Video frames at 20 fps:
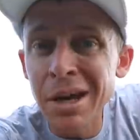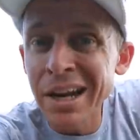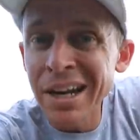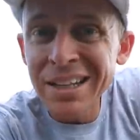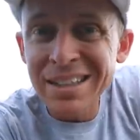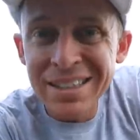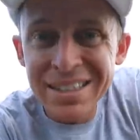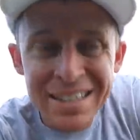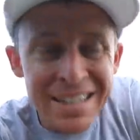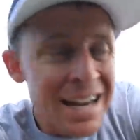
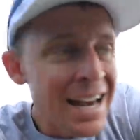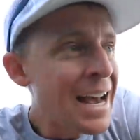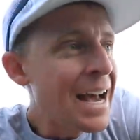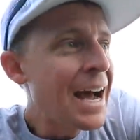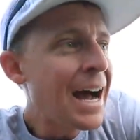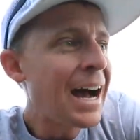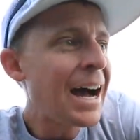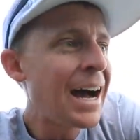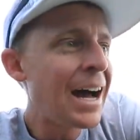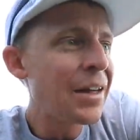minutes,
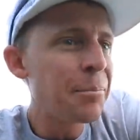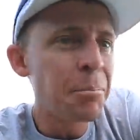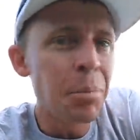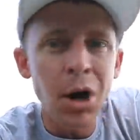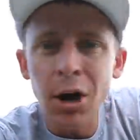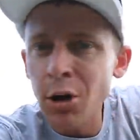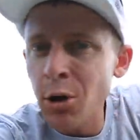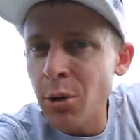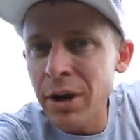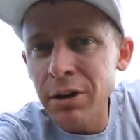uh,
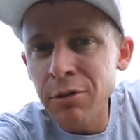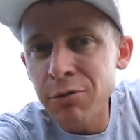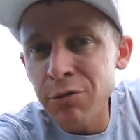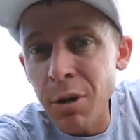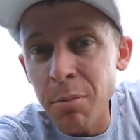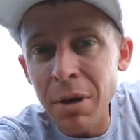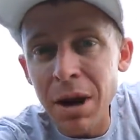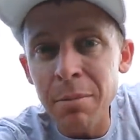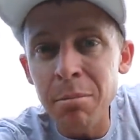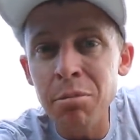borrowing
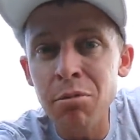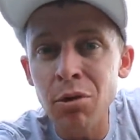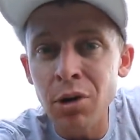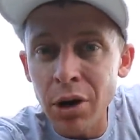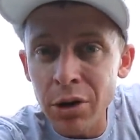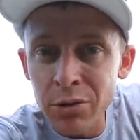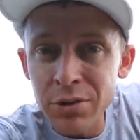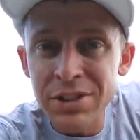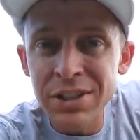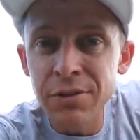from my
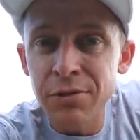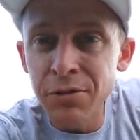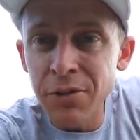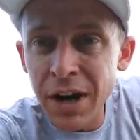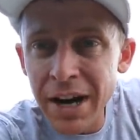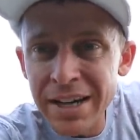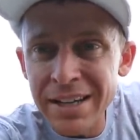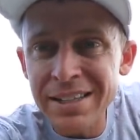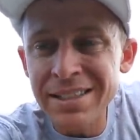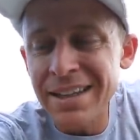brother's
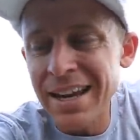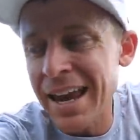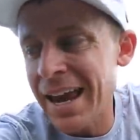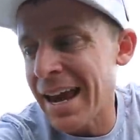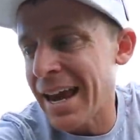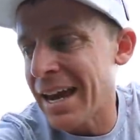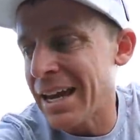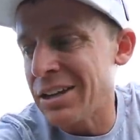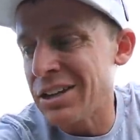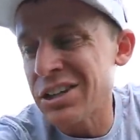advice
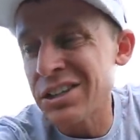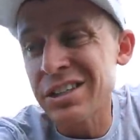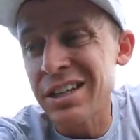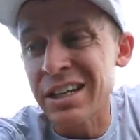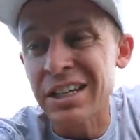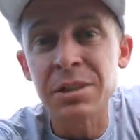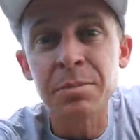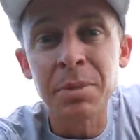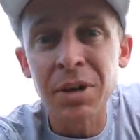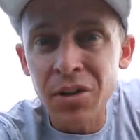and just
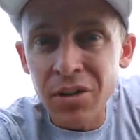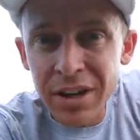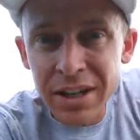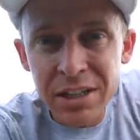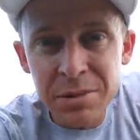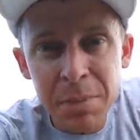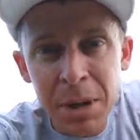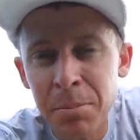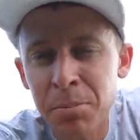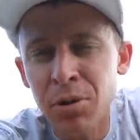
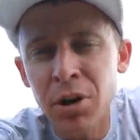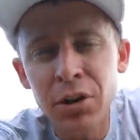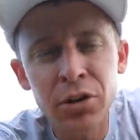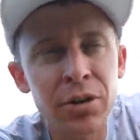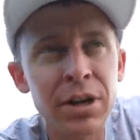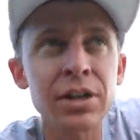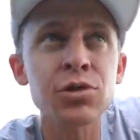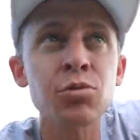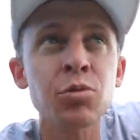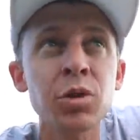experience. My
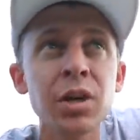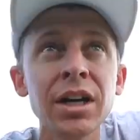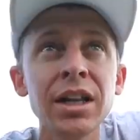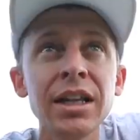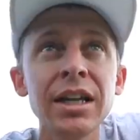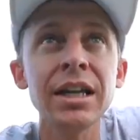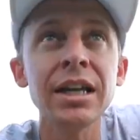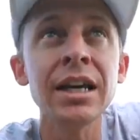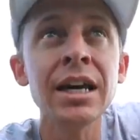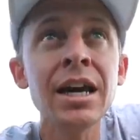brother has
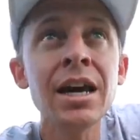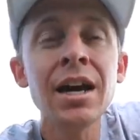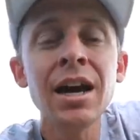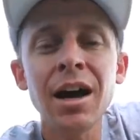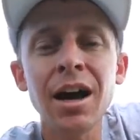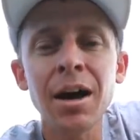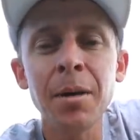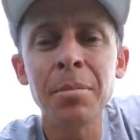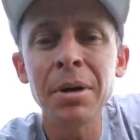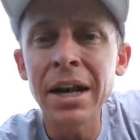really
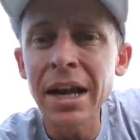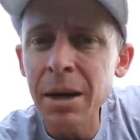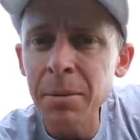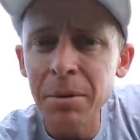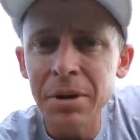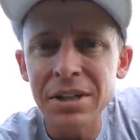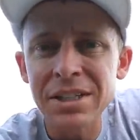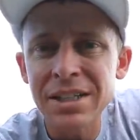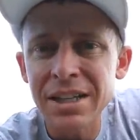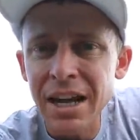uh, been
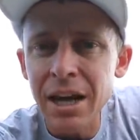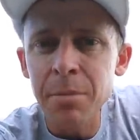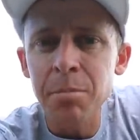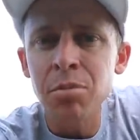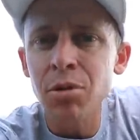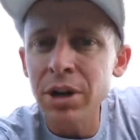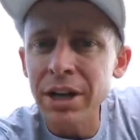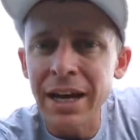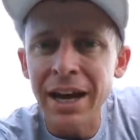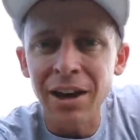able to stay
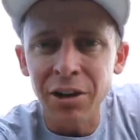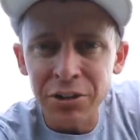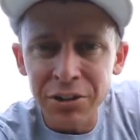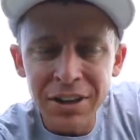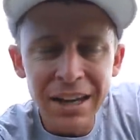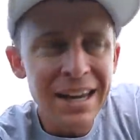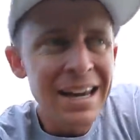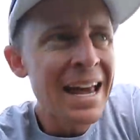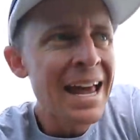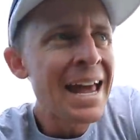pretty
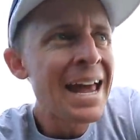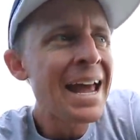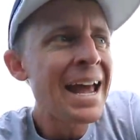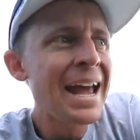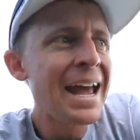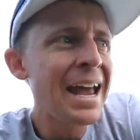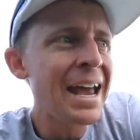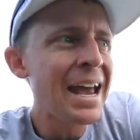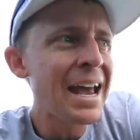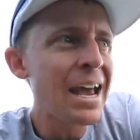healthy
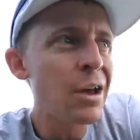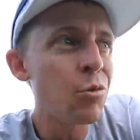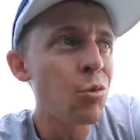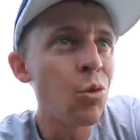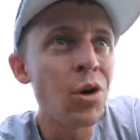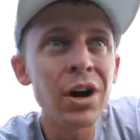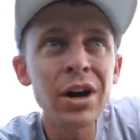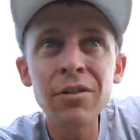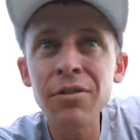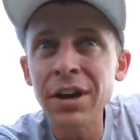and
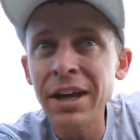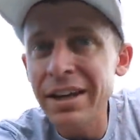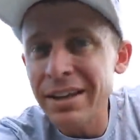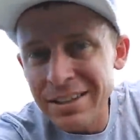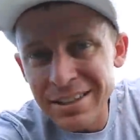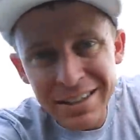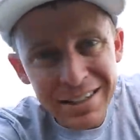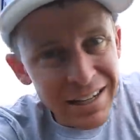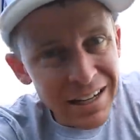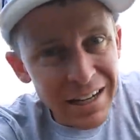one of
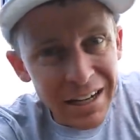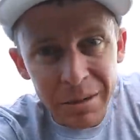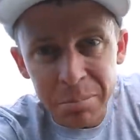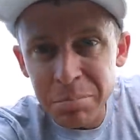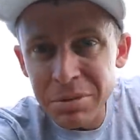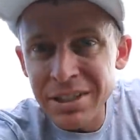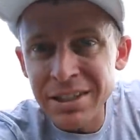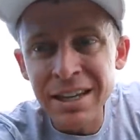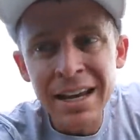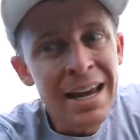his
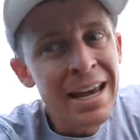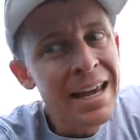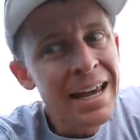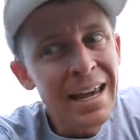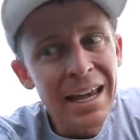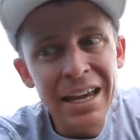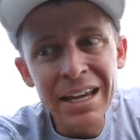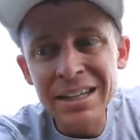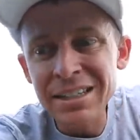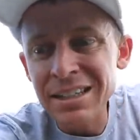tips
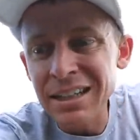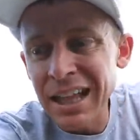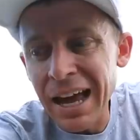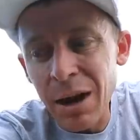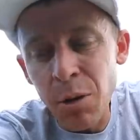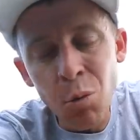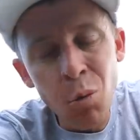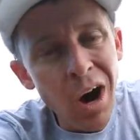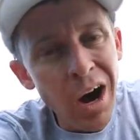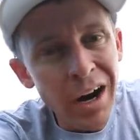is
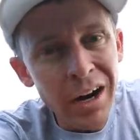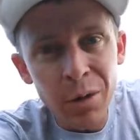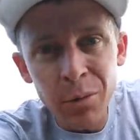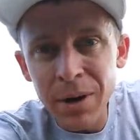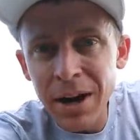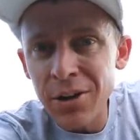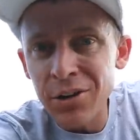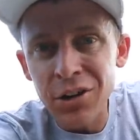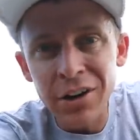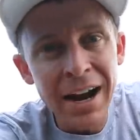like walk
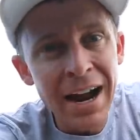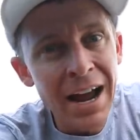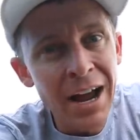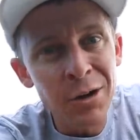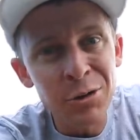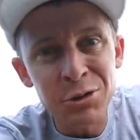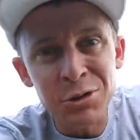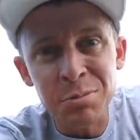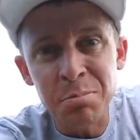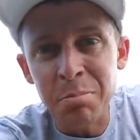around your
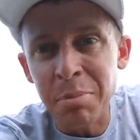house